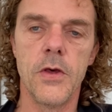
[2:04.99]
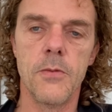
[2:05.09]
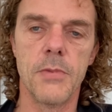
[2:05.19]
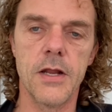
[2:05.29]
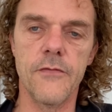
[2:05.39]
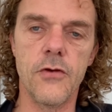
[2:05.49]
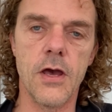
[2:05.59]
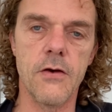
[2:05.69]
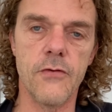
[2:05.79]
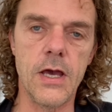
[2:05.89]
But if you
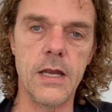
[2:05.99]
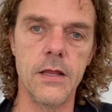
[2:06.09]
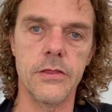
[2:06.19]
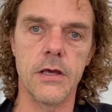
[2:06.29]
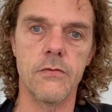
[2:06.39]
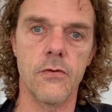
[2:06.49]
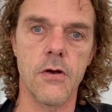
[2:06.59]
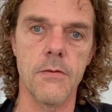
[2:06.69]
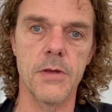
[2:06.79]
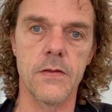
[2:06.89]
have anything to
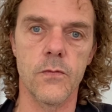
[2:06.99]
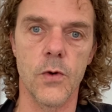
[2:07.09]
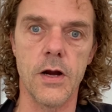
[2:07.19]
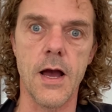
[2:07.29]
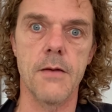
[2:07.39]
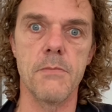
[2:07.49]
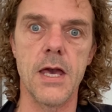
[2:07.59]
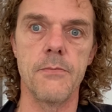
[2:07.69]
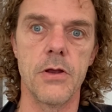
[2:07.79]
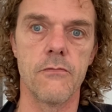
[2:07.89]
comment where I
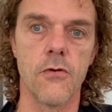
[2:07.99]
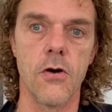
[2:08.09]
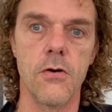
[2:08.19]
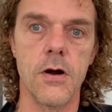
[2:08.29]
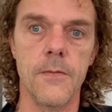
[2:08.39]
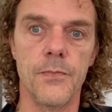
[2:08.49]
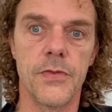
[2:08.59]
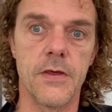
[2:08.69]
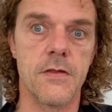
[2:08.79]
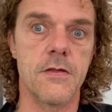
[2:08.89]
may be wrong,
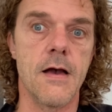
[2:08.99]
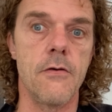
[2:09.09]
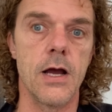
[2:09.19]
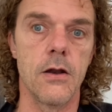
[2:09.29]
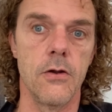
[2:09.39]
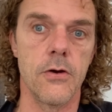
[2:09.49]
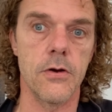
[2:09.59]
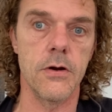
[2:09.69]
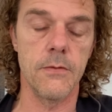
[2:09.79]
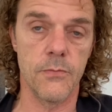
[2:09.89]
this is how I
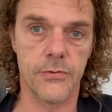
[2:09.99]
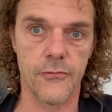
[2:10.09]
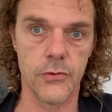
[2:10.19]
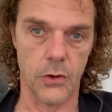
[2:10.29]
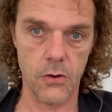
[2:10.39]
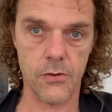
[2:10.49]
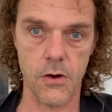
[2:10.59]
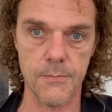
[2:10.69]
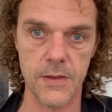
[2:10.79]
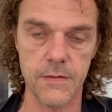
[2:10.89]
learn, through your
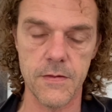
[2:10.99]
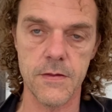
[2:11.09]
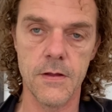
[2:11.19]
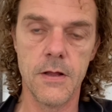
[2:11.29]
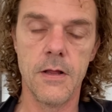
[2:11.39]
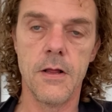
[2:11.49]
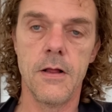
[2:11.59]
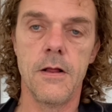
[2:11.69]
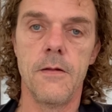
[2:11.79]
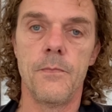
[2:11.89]
comments,
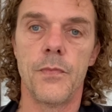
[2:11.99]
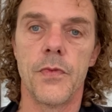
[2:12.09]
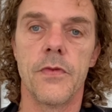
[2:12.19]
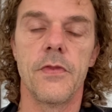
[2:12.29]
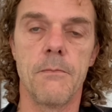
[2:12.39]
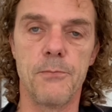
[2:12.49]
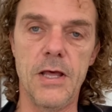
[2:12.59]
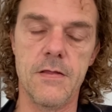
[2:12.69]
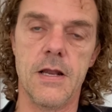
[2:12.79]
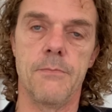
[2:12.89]
then
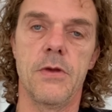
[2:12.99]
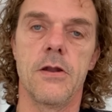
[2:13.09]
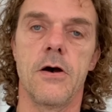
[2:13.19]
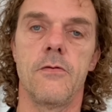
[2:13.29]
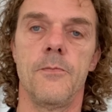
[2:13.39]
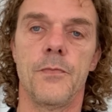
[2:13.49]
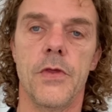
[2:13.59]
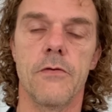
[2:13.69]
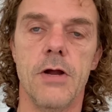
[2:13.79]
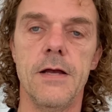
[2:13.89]
please let me know.
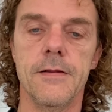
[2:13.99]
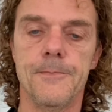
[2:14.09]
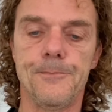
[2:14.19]
All right?